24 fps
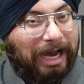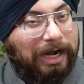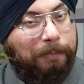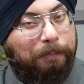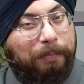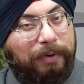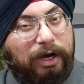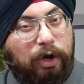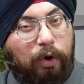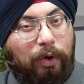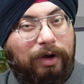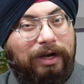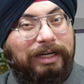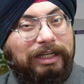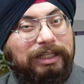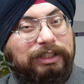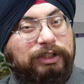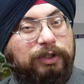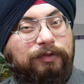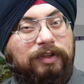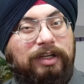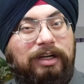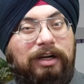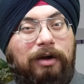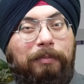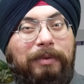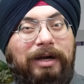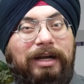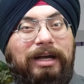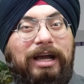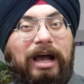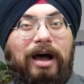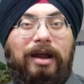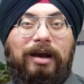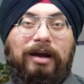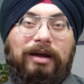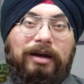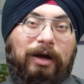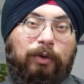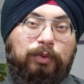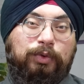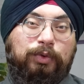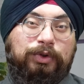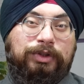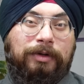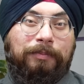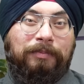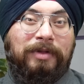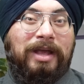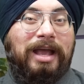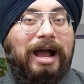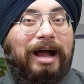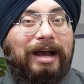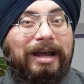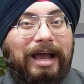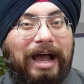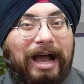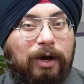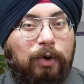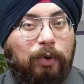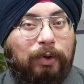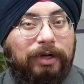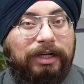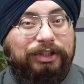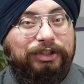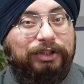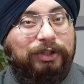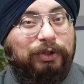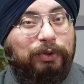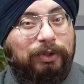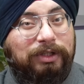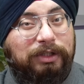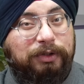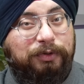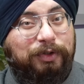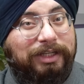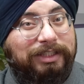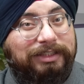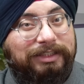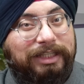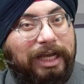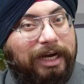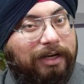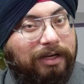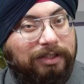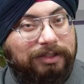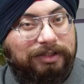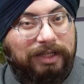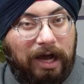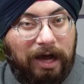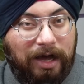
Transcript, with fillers: and priorities of the government are announced and allocation to different sectors